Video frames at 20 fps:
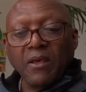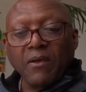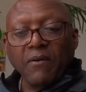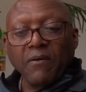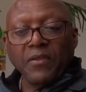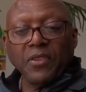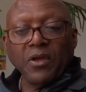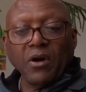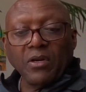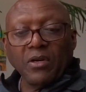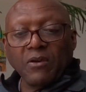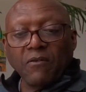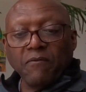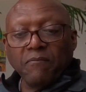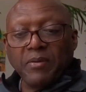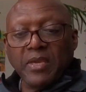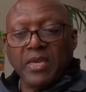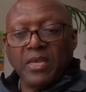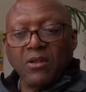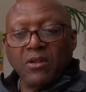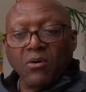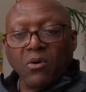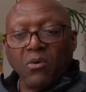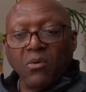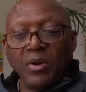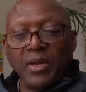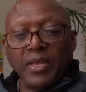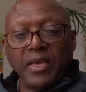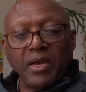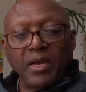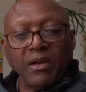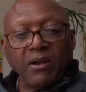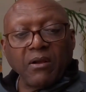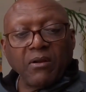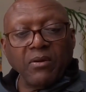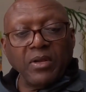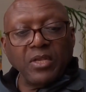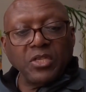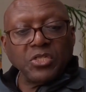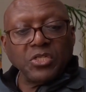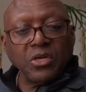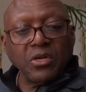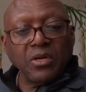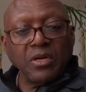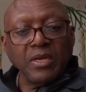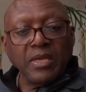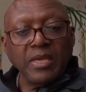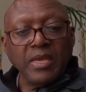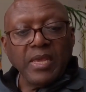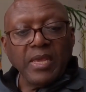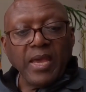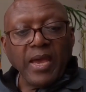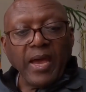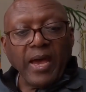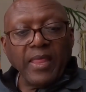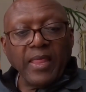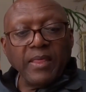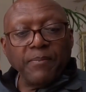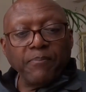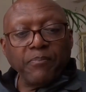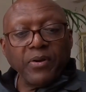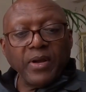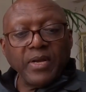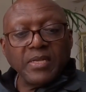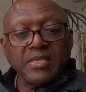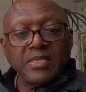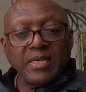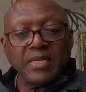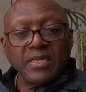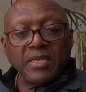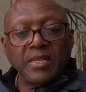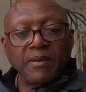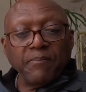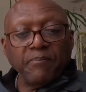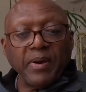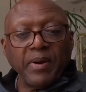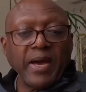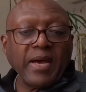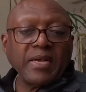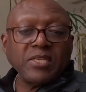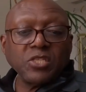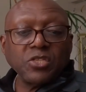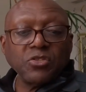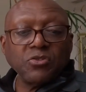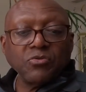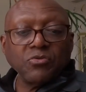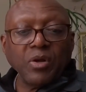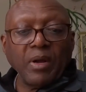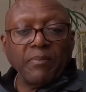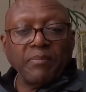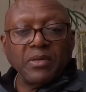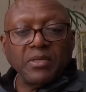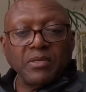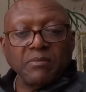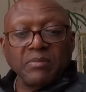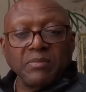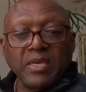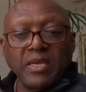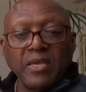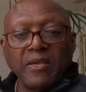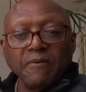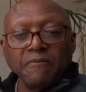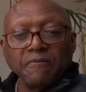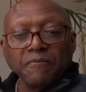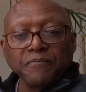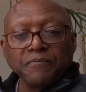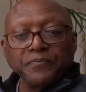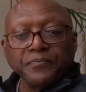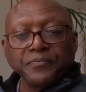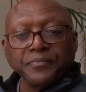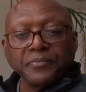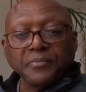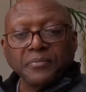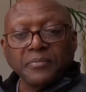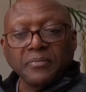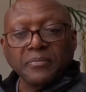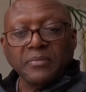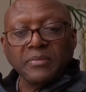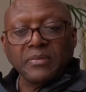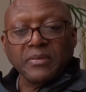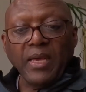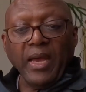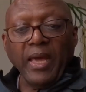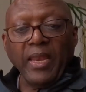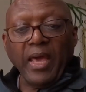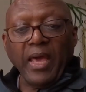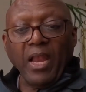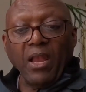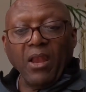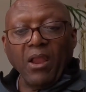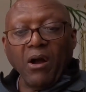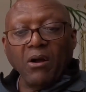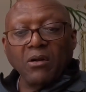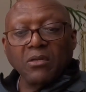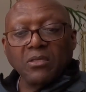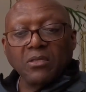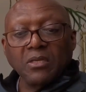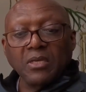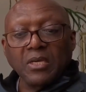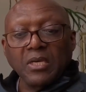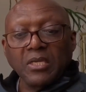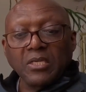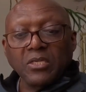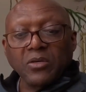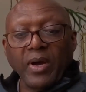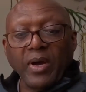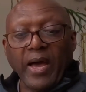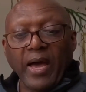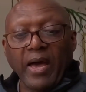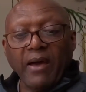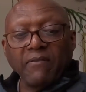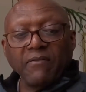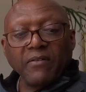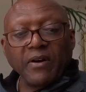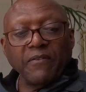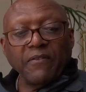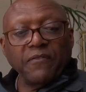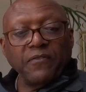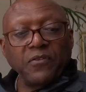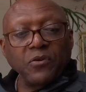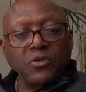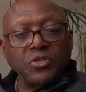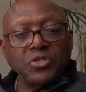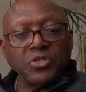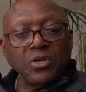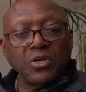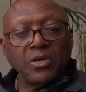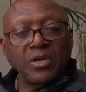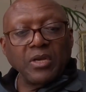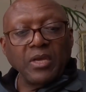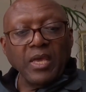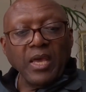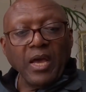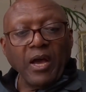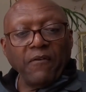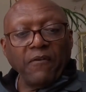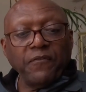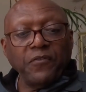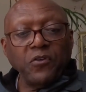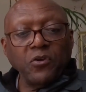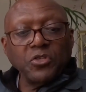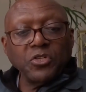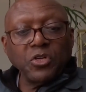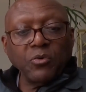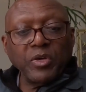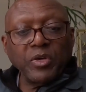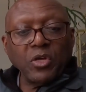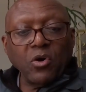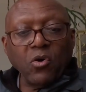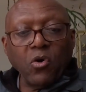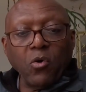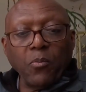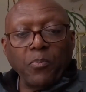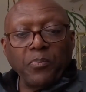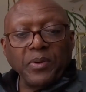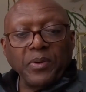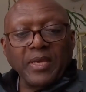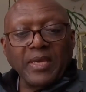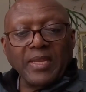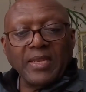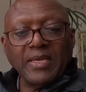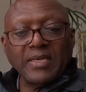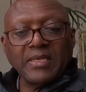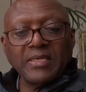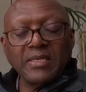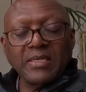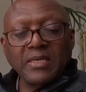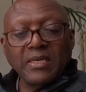The thought of being only a creature and the present and the past troubled me, and I longed to have a future with hope in it.